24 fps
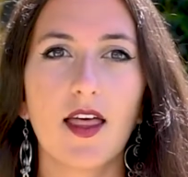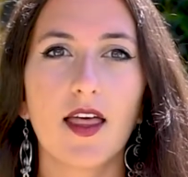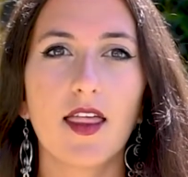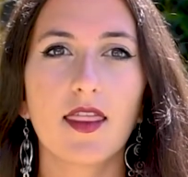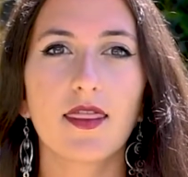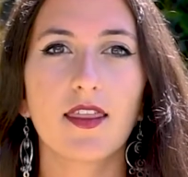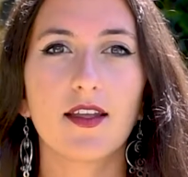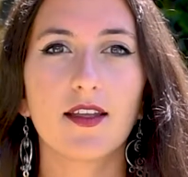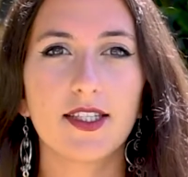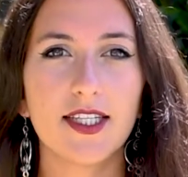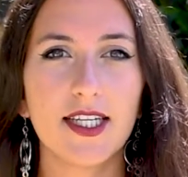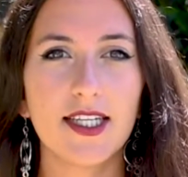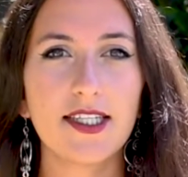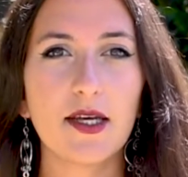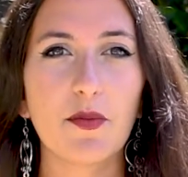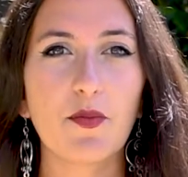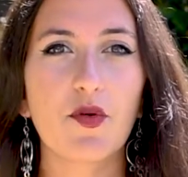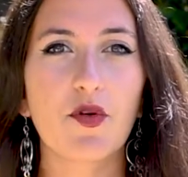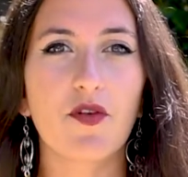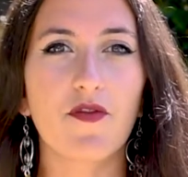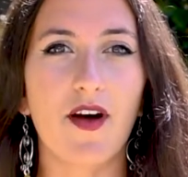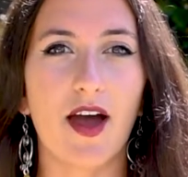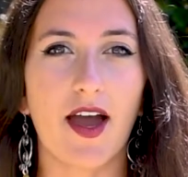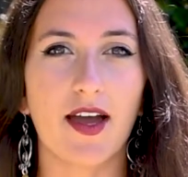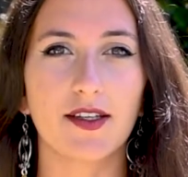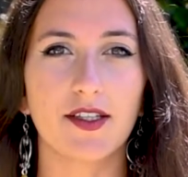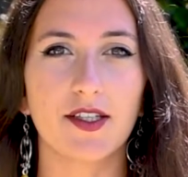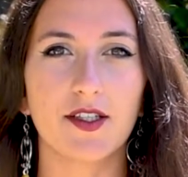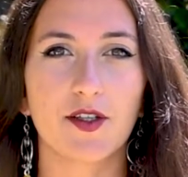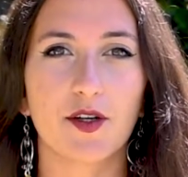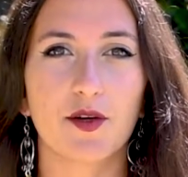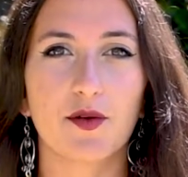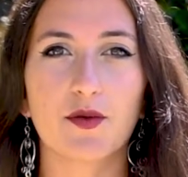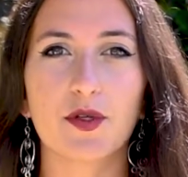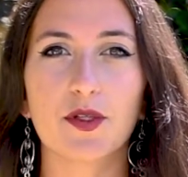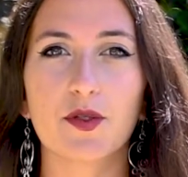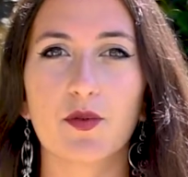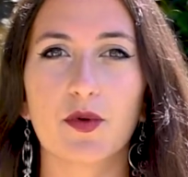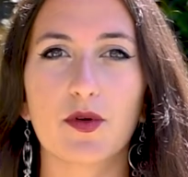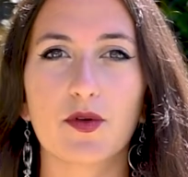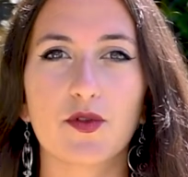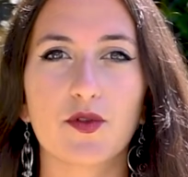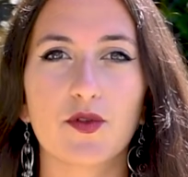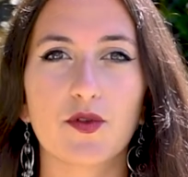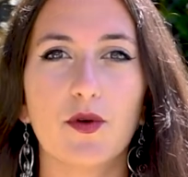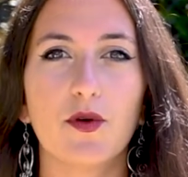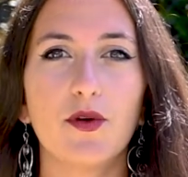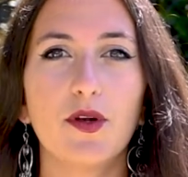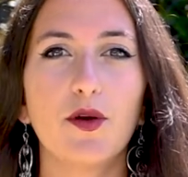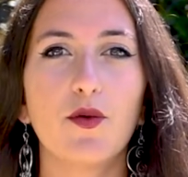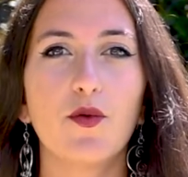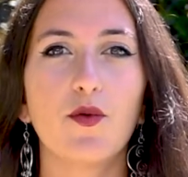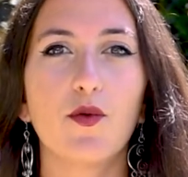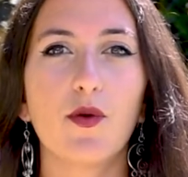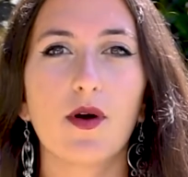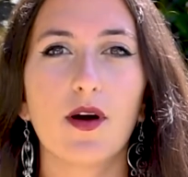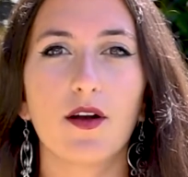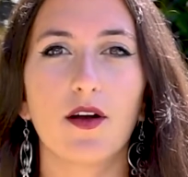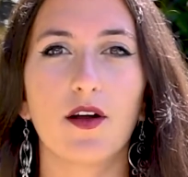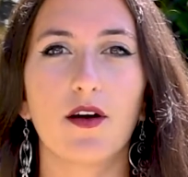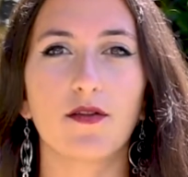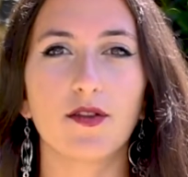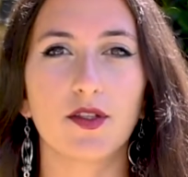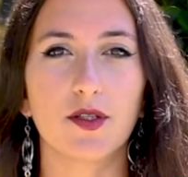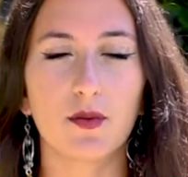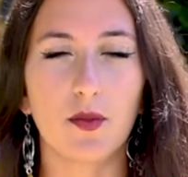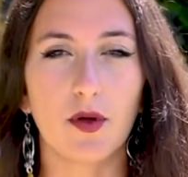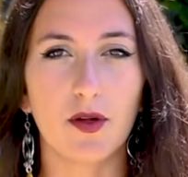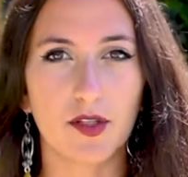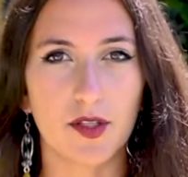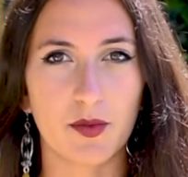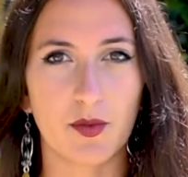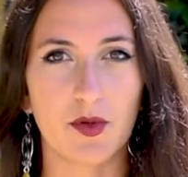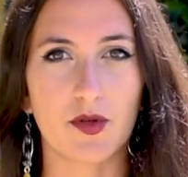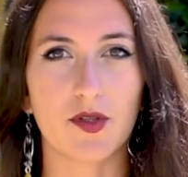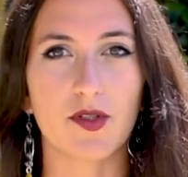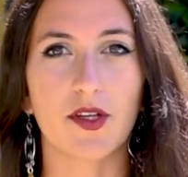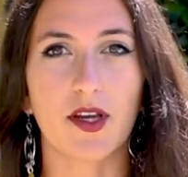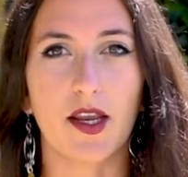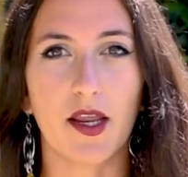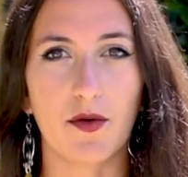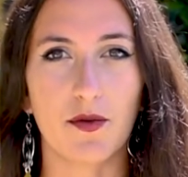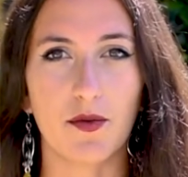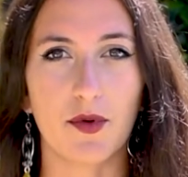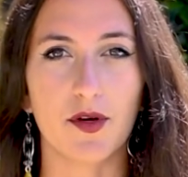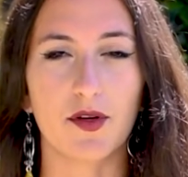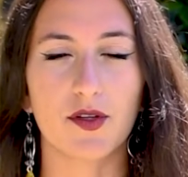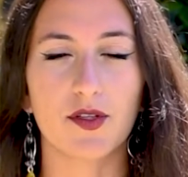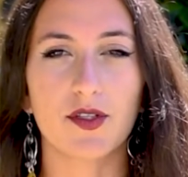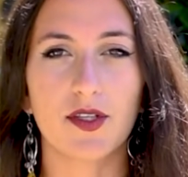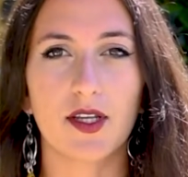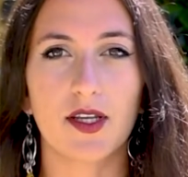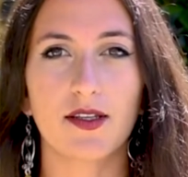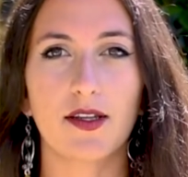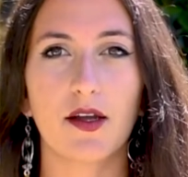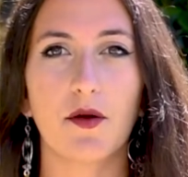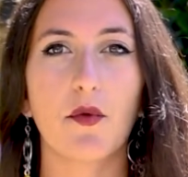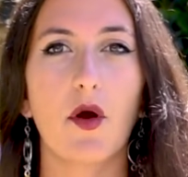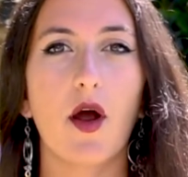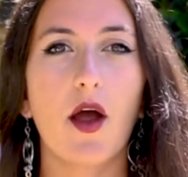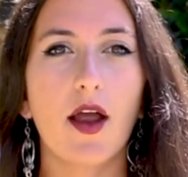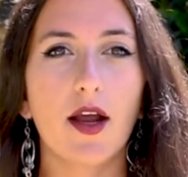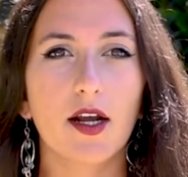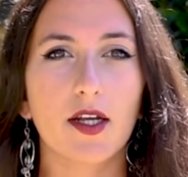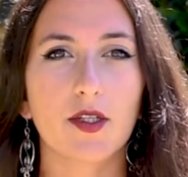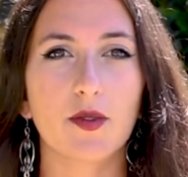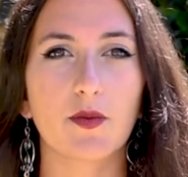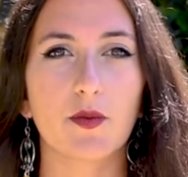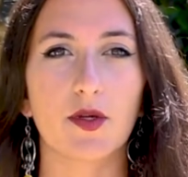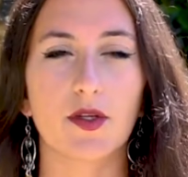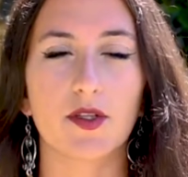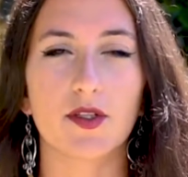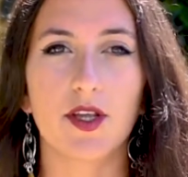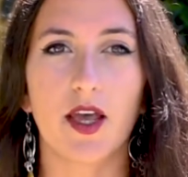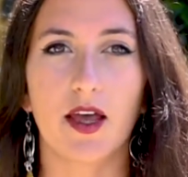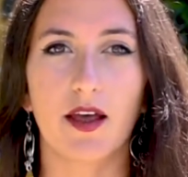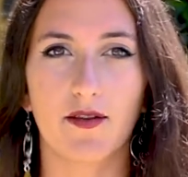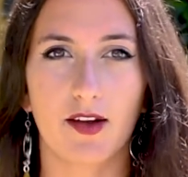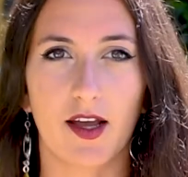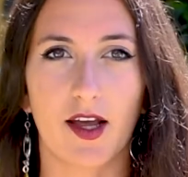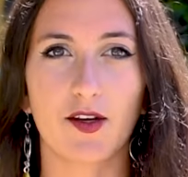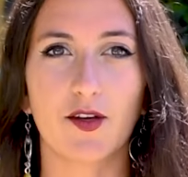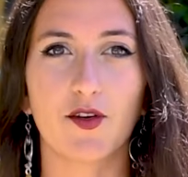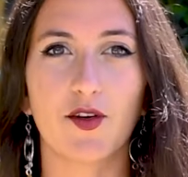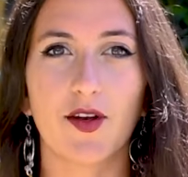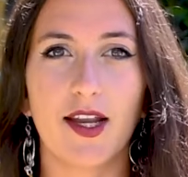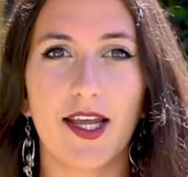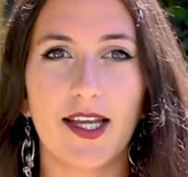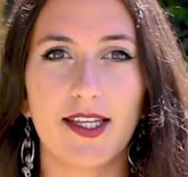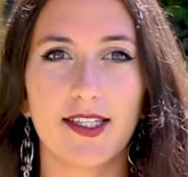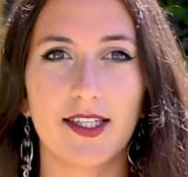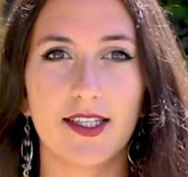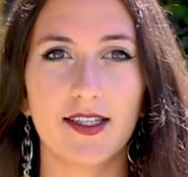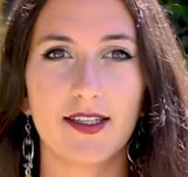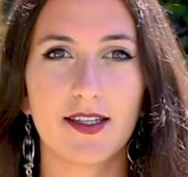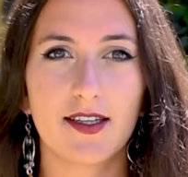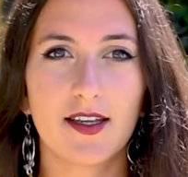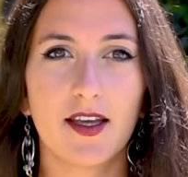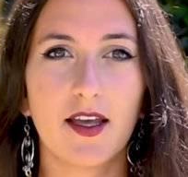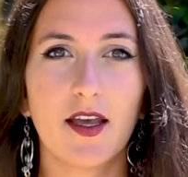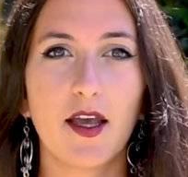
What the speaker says: The data provided corresponds to only one of the multiple scenarios that our experts have calculated.